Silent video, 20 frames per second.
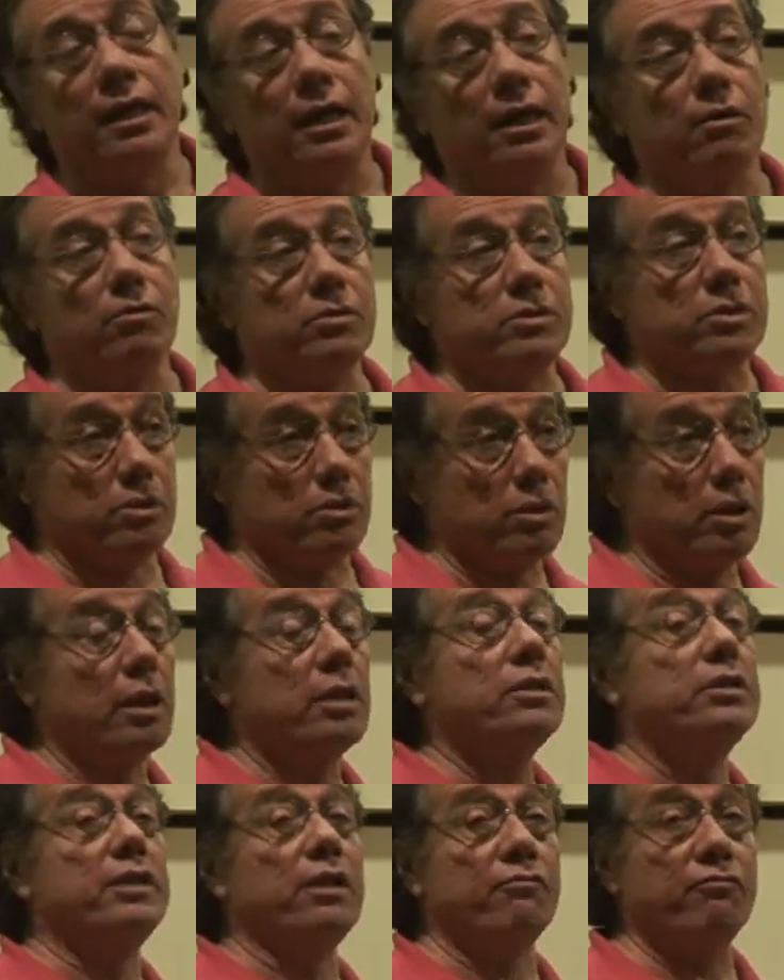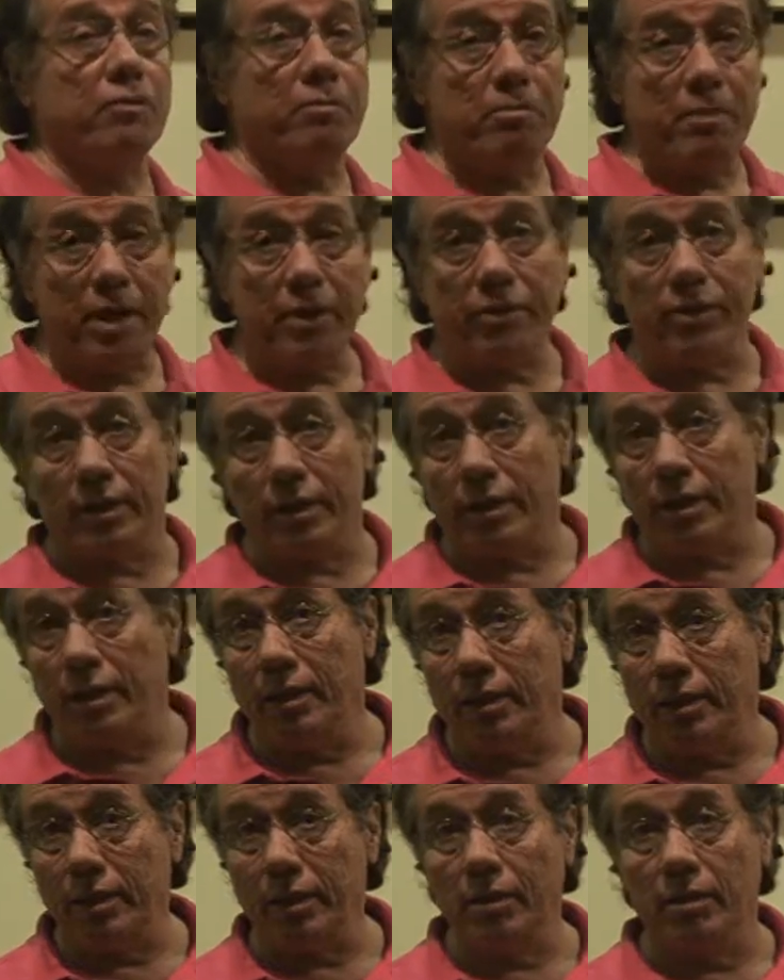It was a different method,
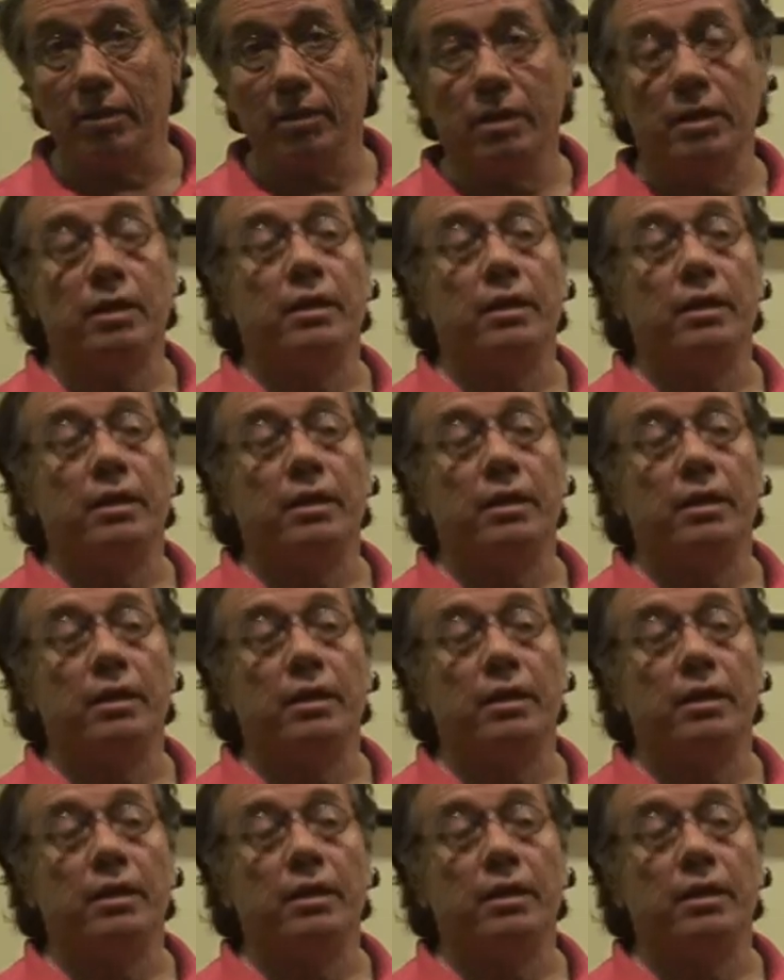you know.